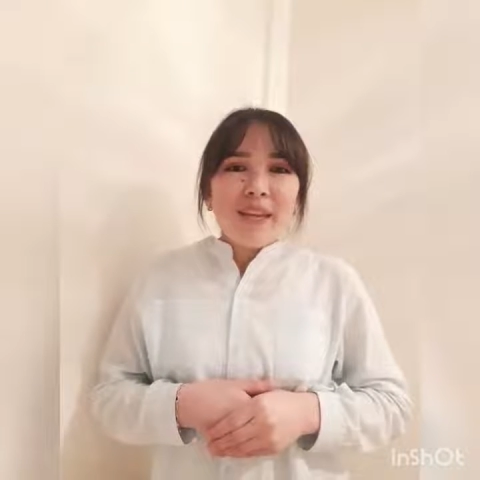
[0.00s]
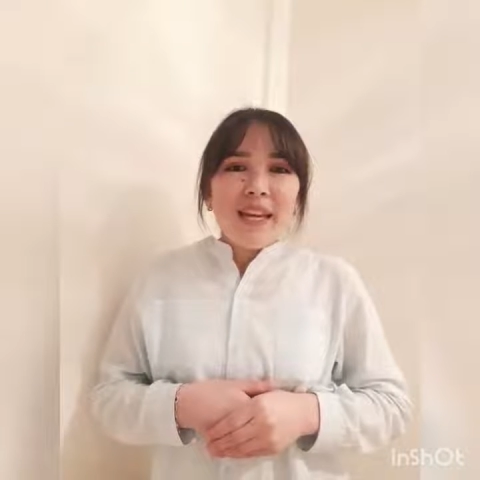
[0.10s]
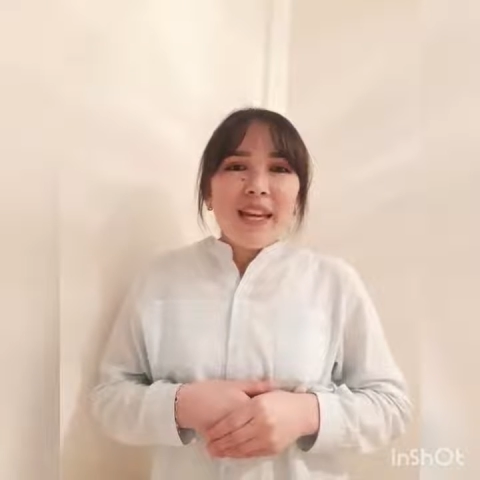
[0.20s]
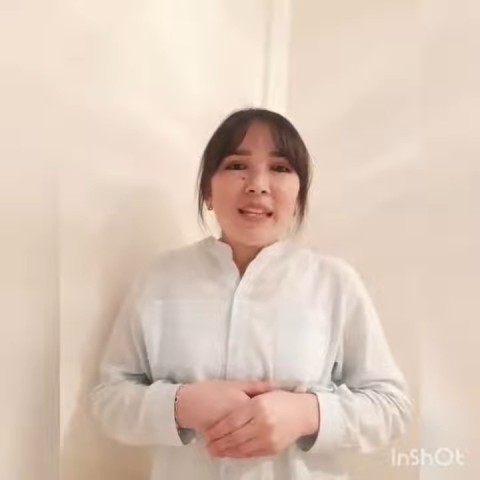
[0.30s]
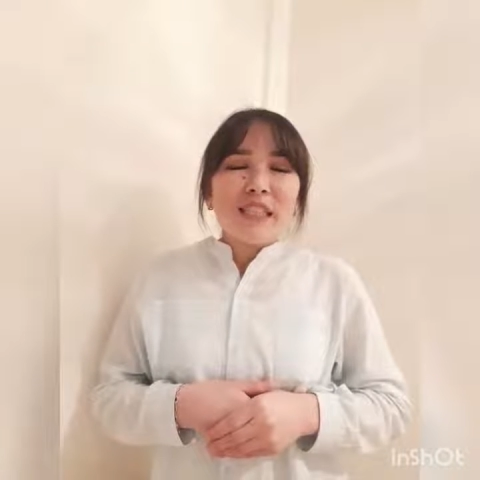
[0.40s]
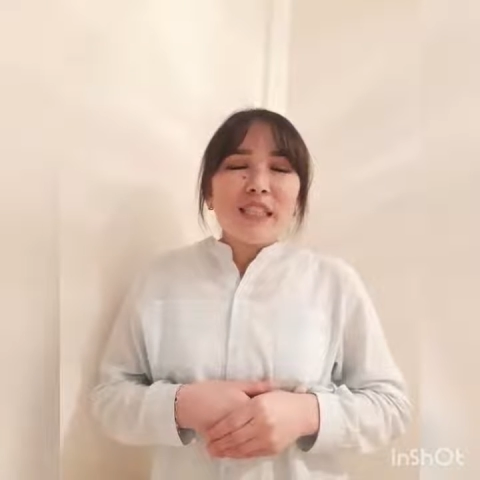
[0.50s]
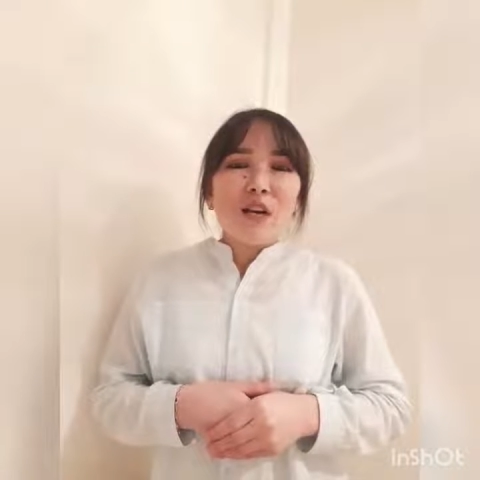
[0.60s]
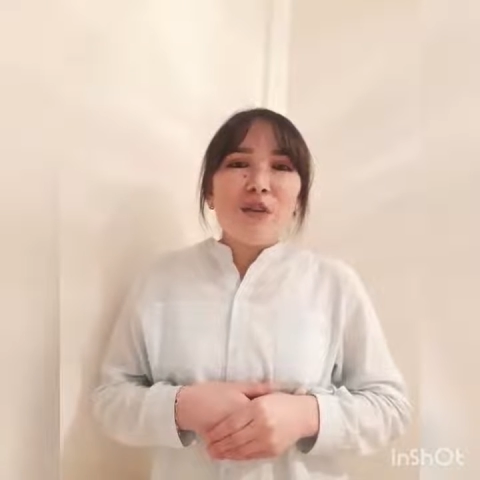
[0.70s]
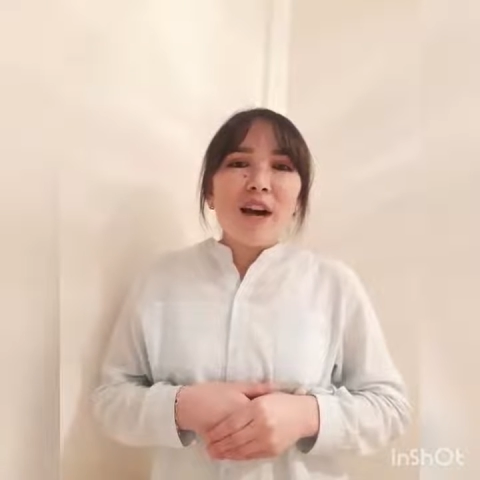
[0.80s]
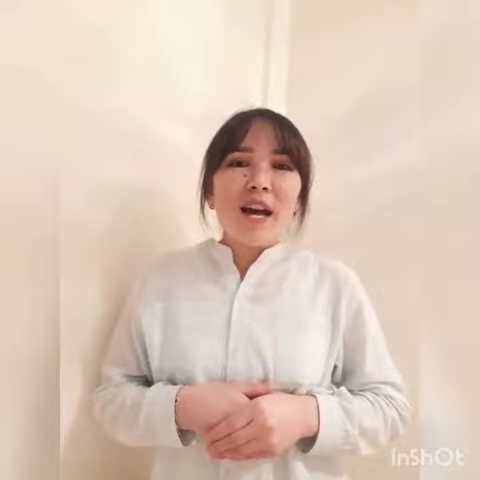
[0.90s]
And
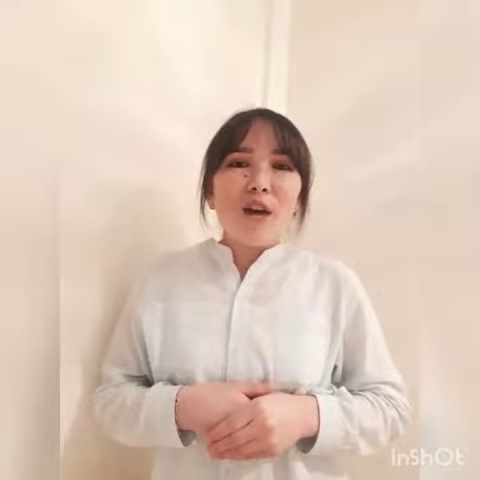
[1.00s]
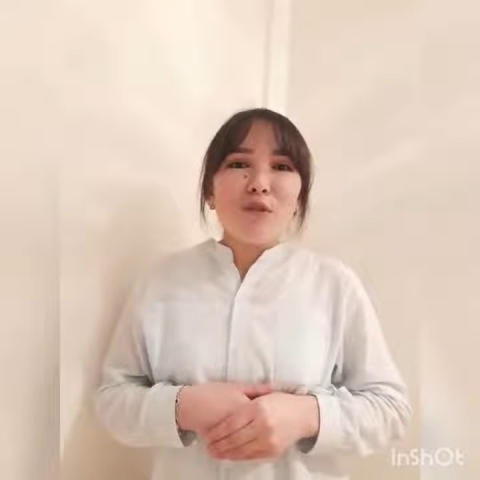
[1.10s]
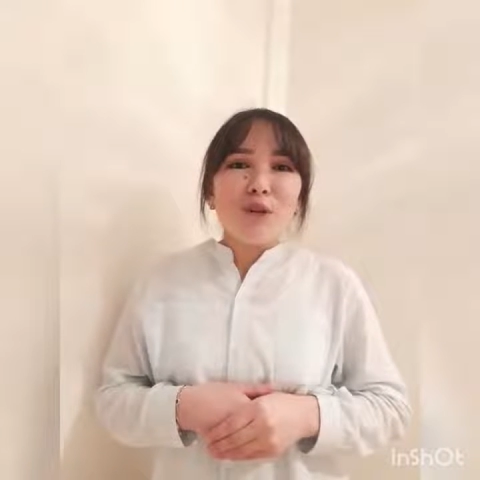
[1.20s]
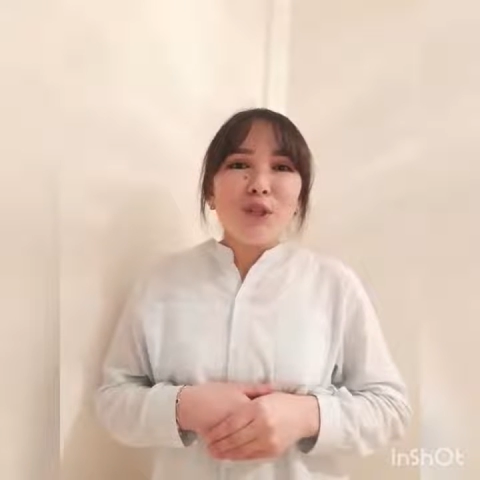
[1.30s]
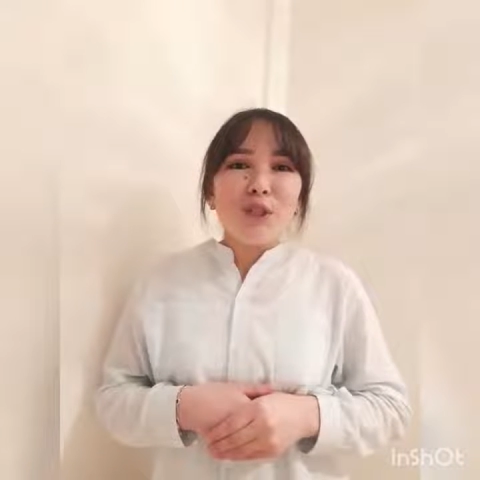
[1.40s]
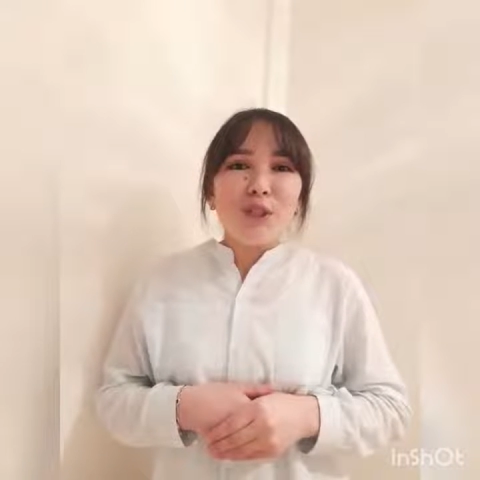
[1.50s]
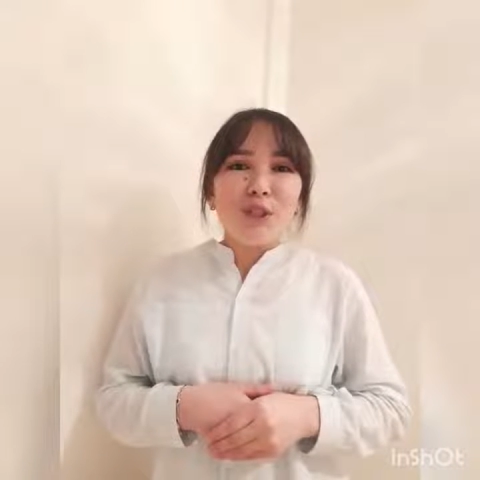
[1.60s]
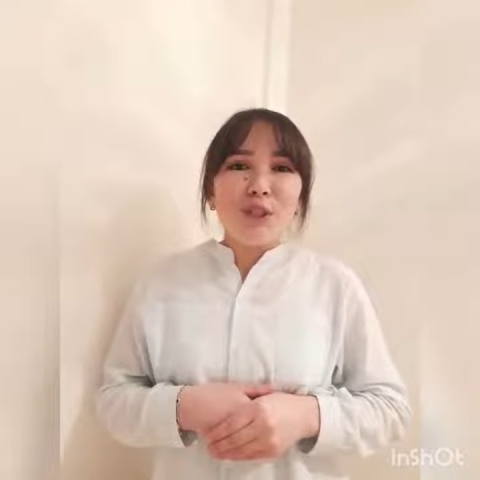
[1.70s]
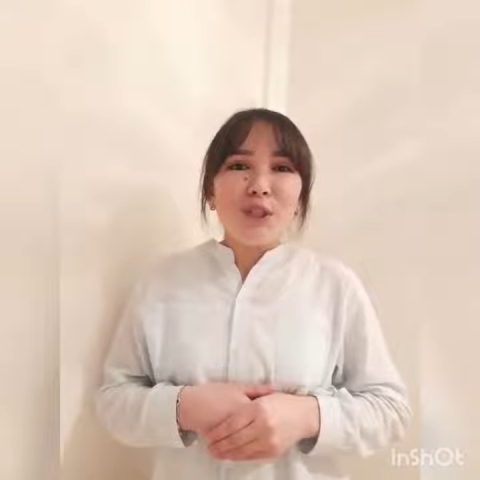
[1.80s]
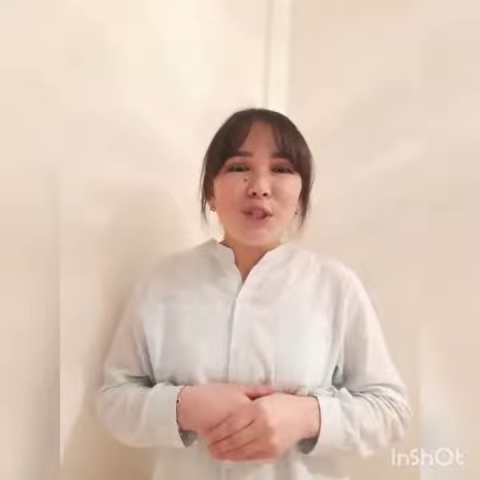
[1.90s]
why I want
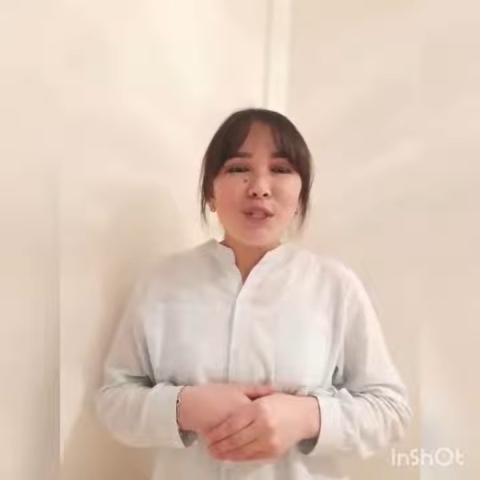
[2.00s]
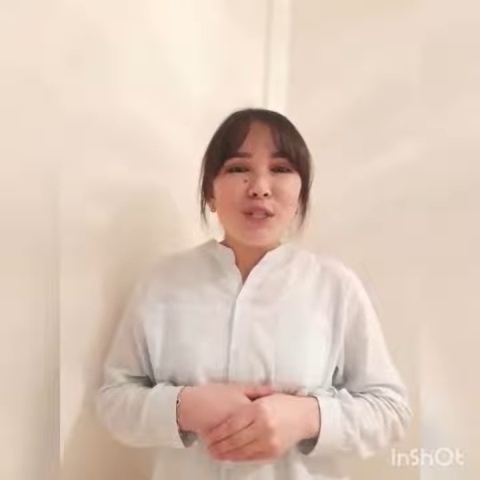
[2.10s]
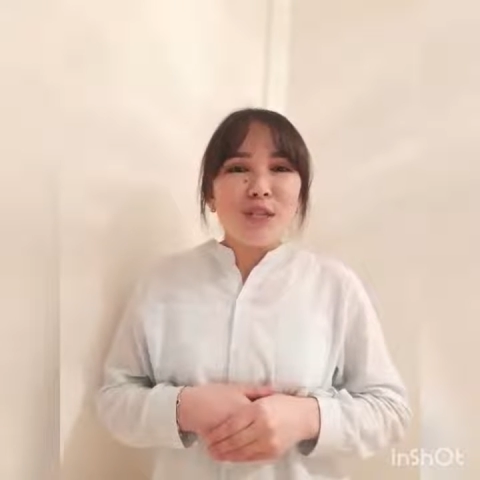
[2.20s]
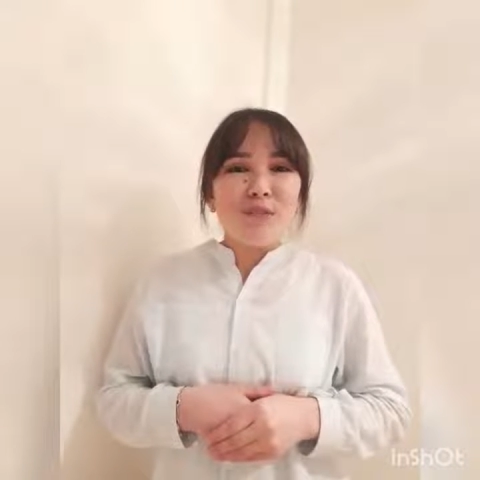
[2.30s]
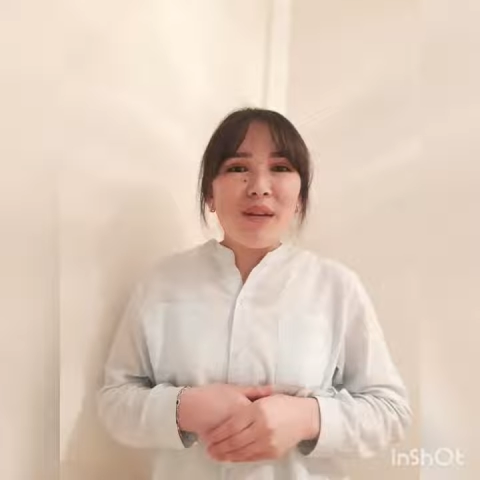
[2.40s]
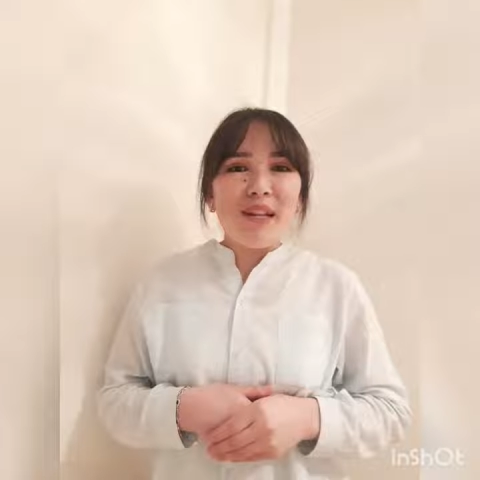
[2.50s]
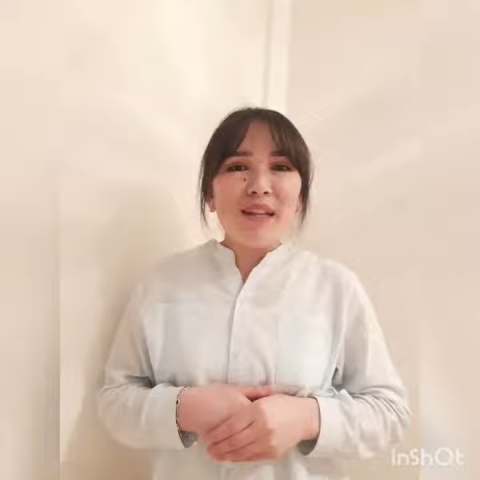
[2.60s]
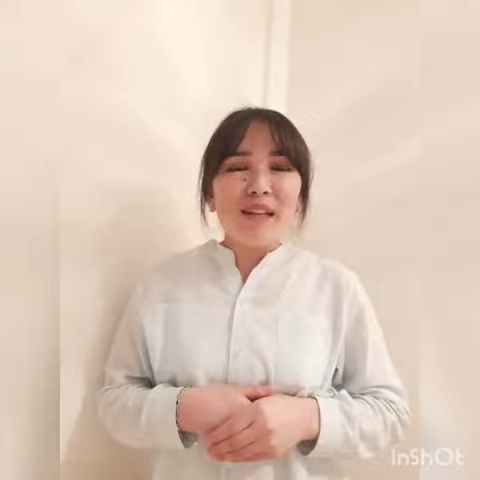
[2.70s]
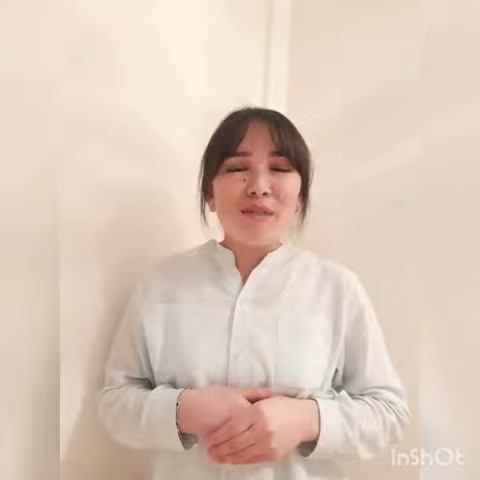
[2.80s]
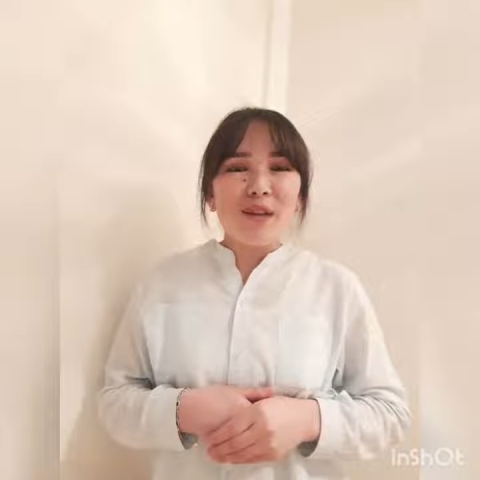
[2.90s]
you to choose me?